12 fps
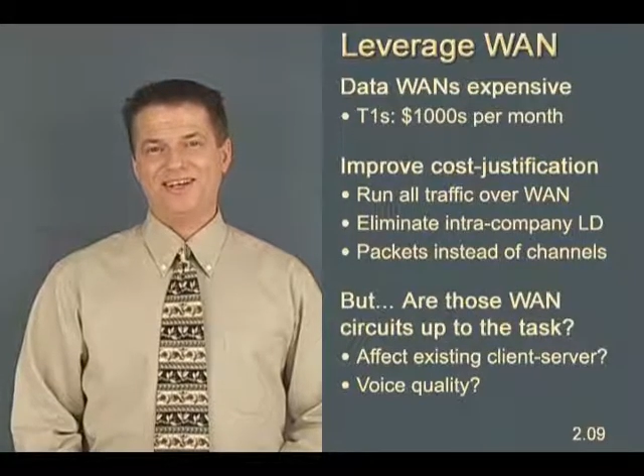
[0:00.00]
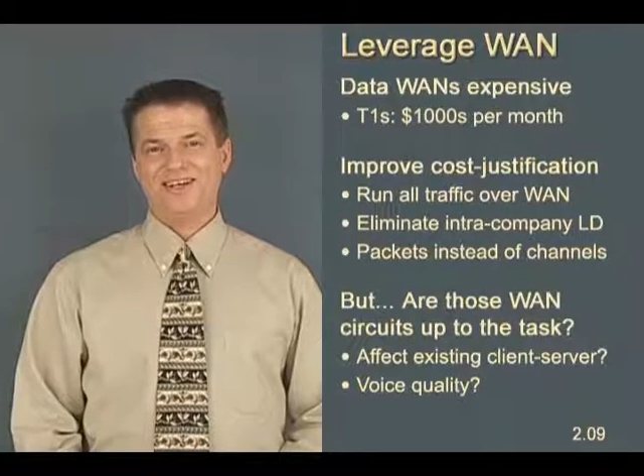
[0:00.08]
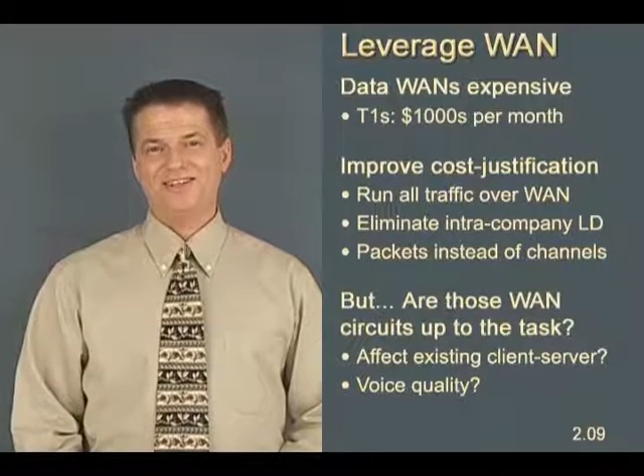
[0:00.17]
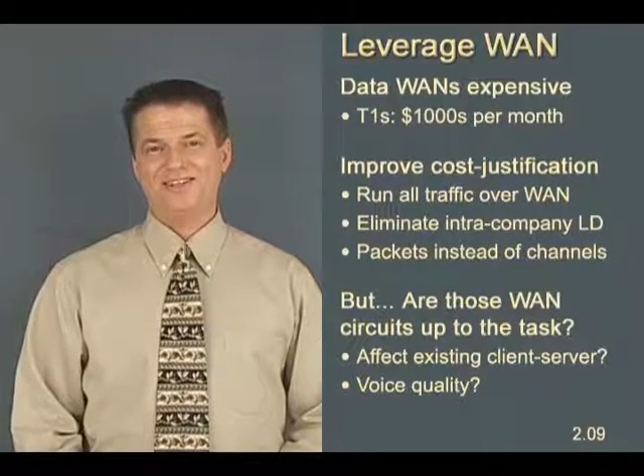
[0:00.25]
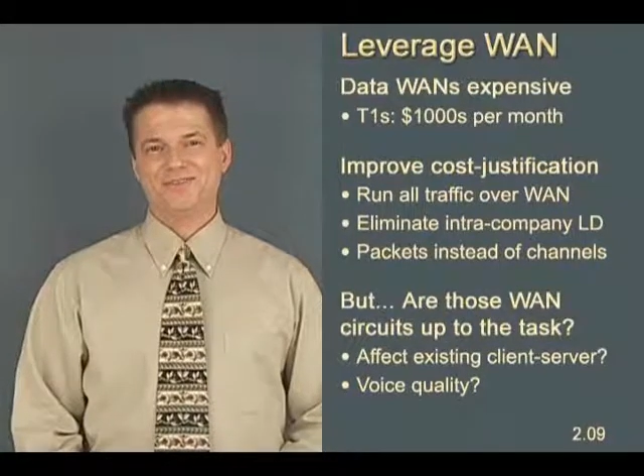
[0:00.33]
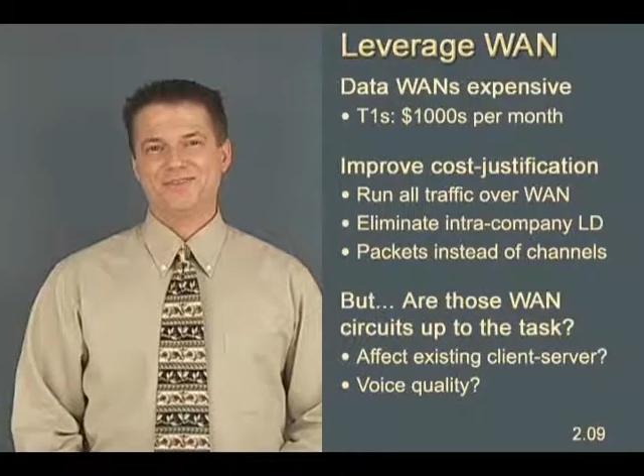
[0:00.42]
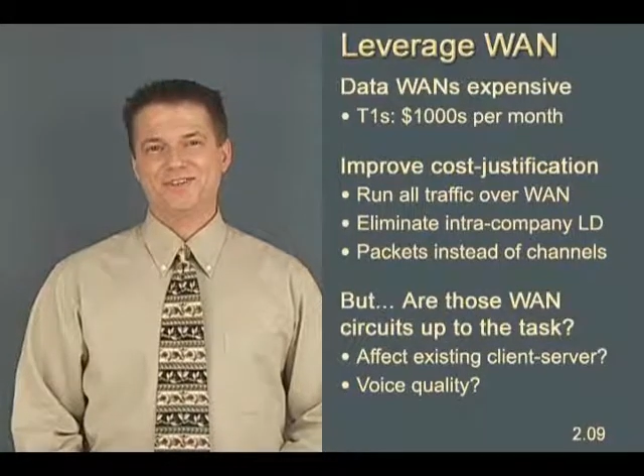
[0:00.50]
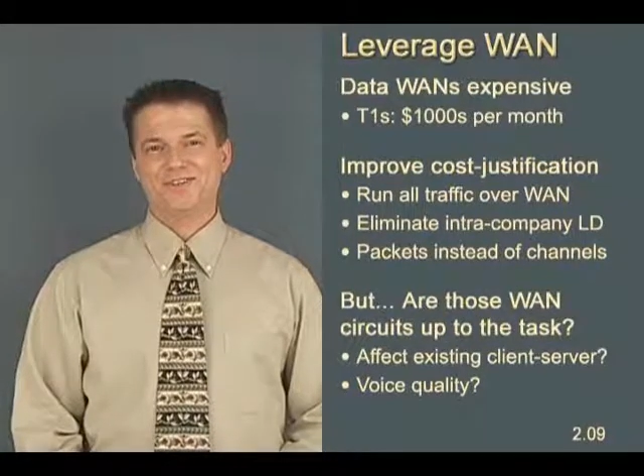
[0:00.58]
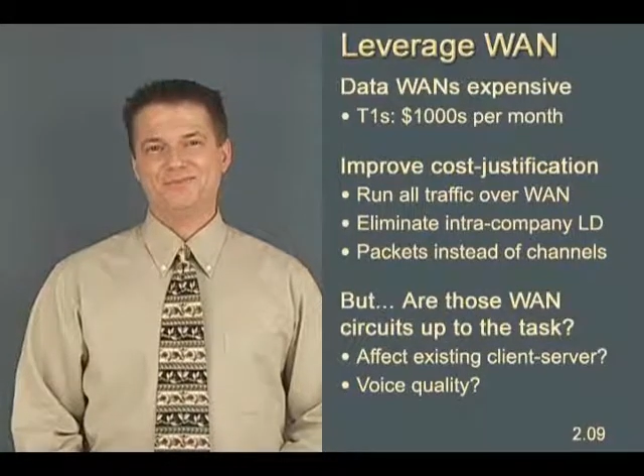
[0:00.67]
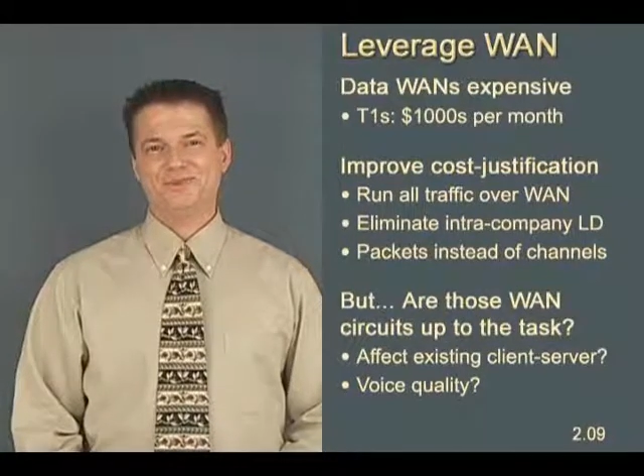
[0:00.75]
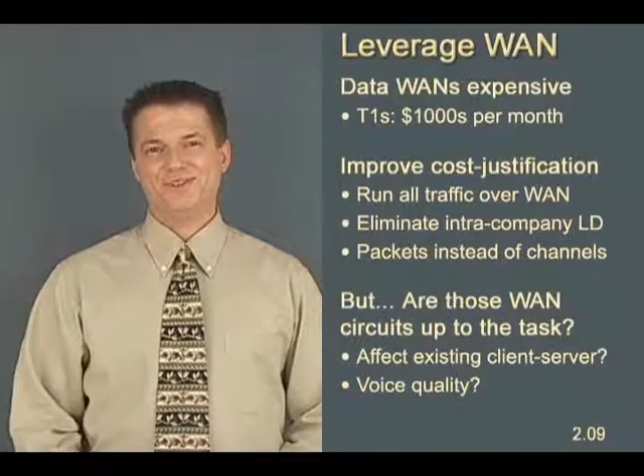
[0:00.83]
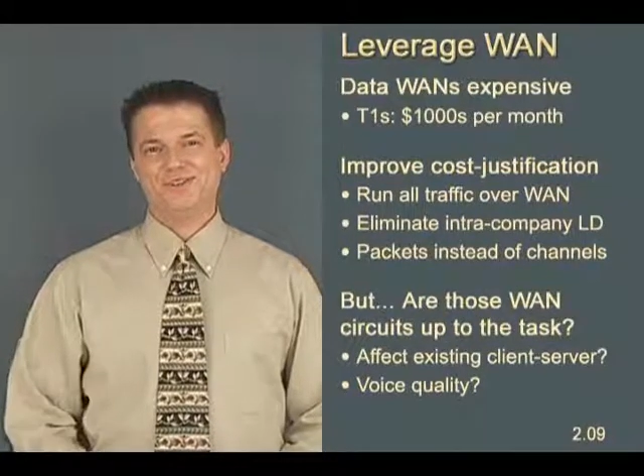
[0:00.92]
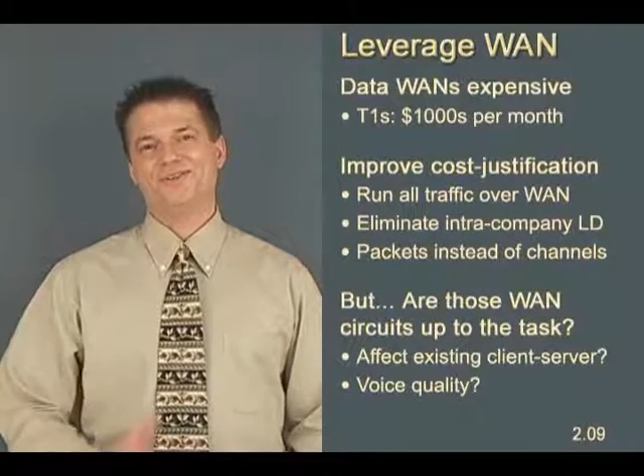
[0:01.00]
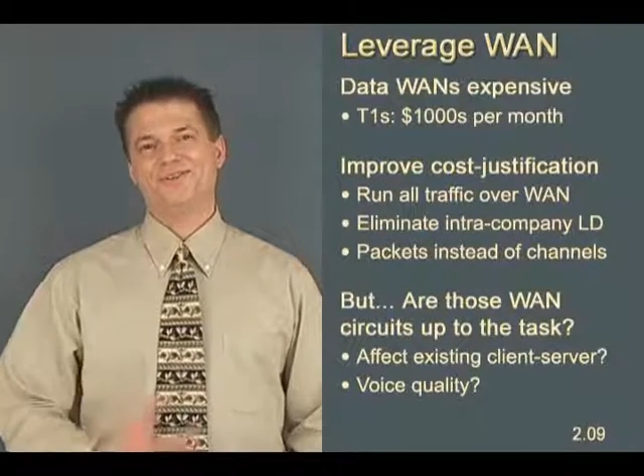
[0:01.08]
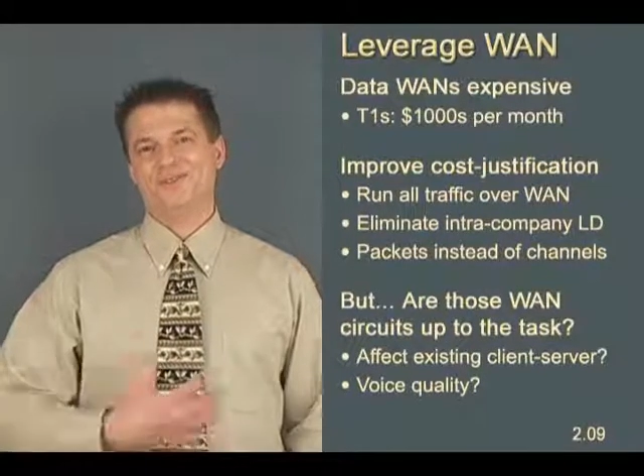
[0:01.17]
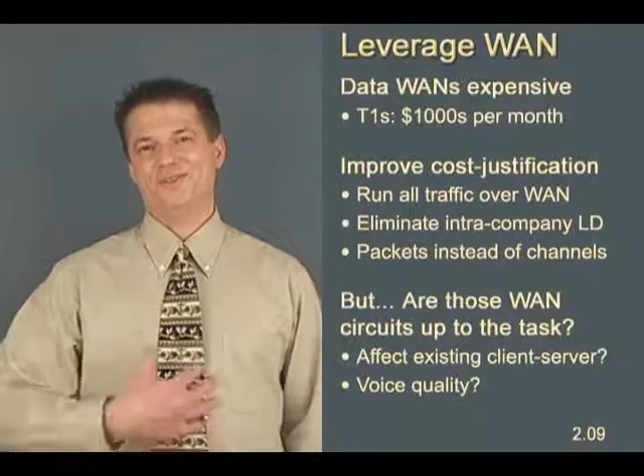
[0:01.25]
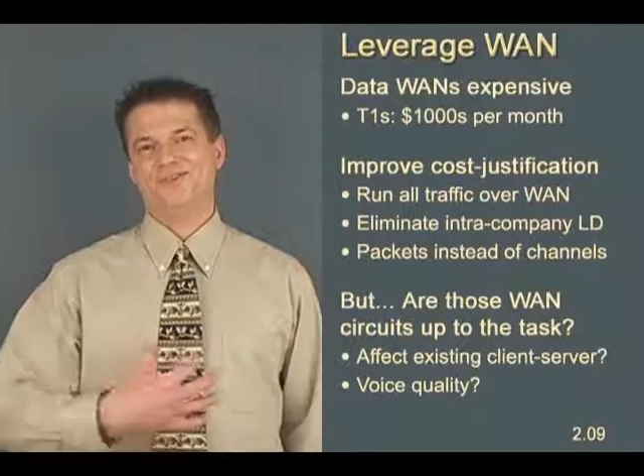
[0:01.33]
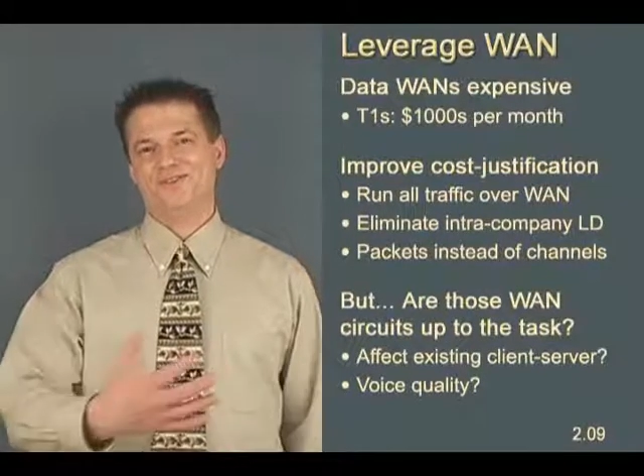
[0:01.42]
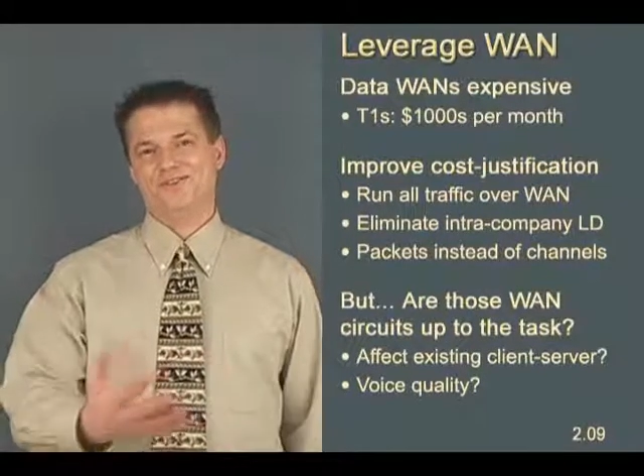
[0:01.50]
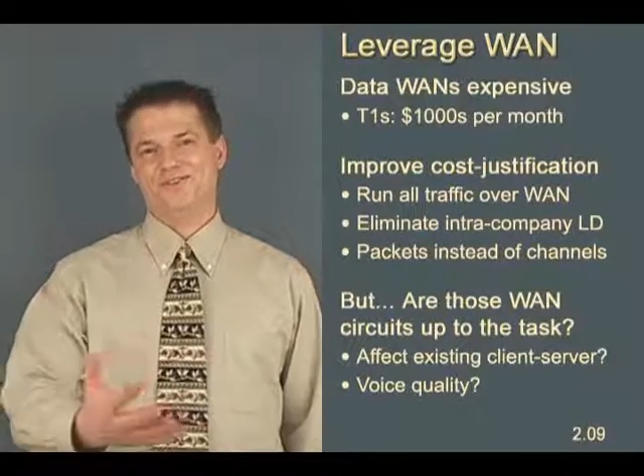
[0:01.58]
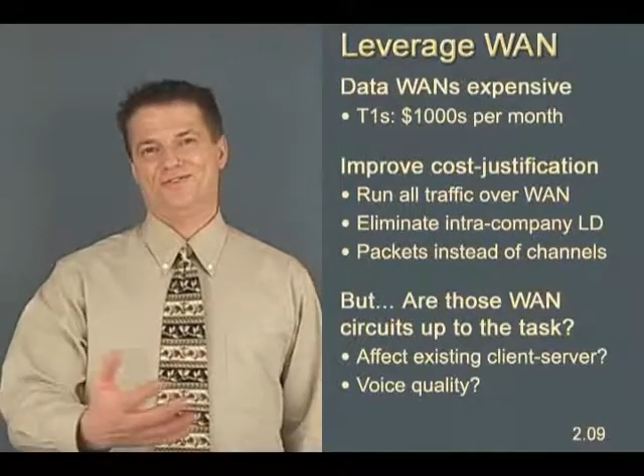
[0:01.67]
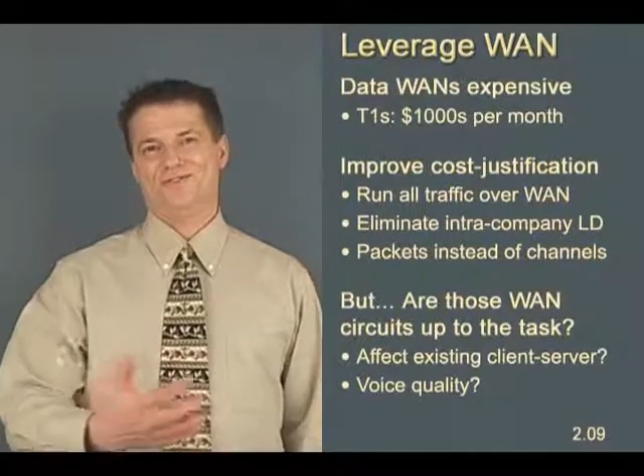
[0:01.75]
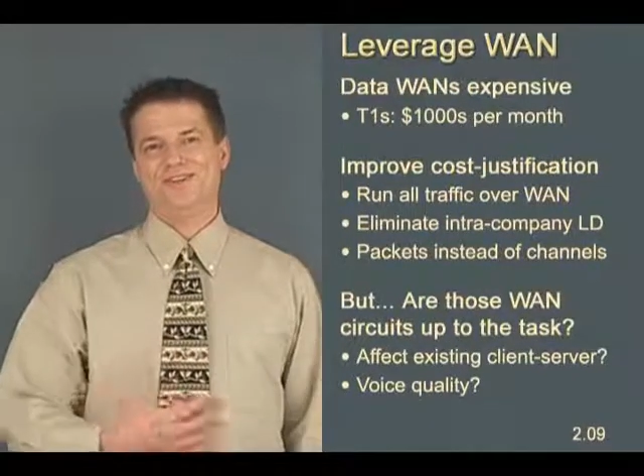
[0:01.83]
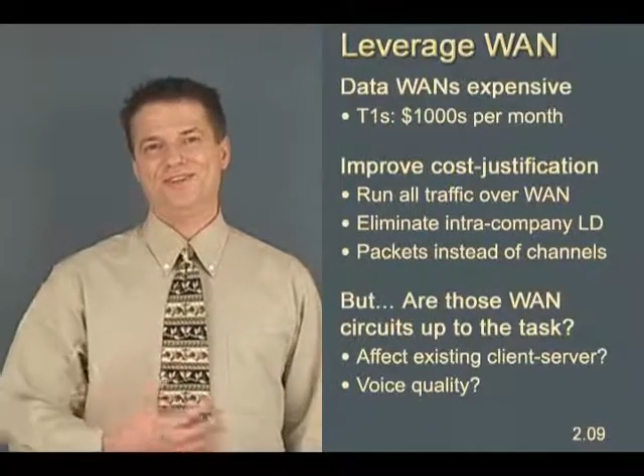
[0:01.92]
is that when somebody's doing a huge
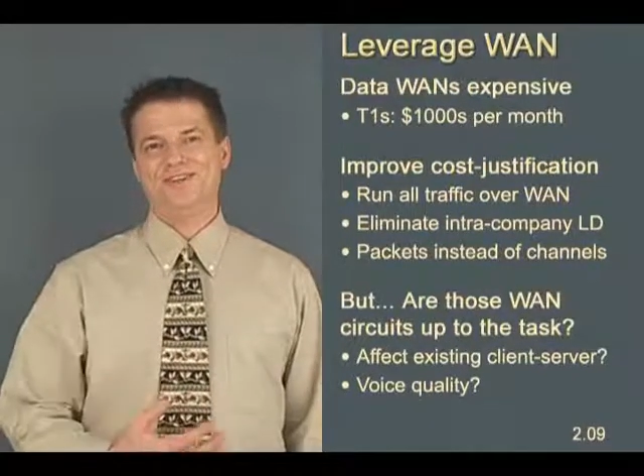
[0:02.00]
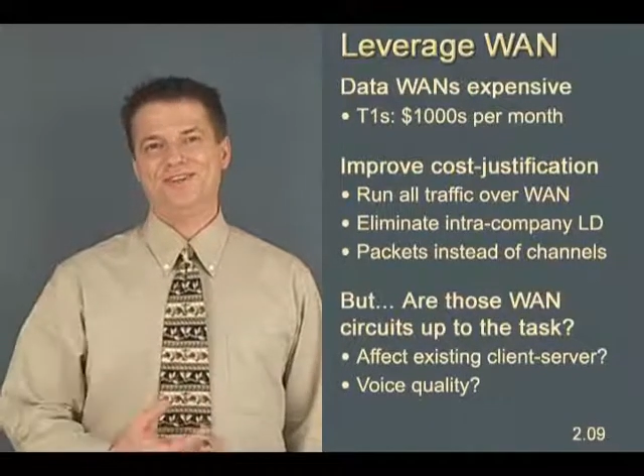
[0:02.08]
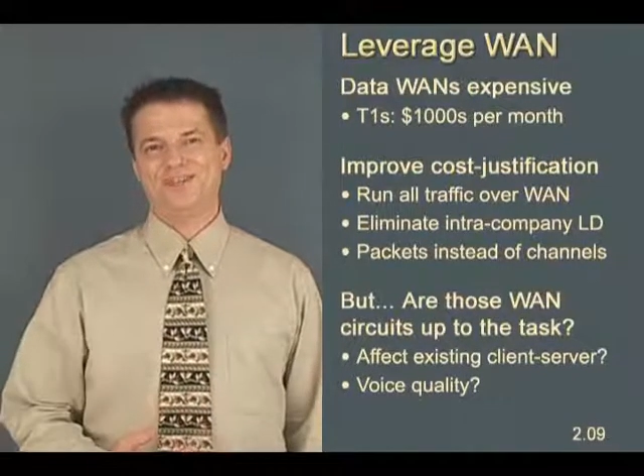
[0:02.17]
file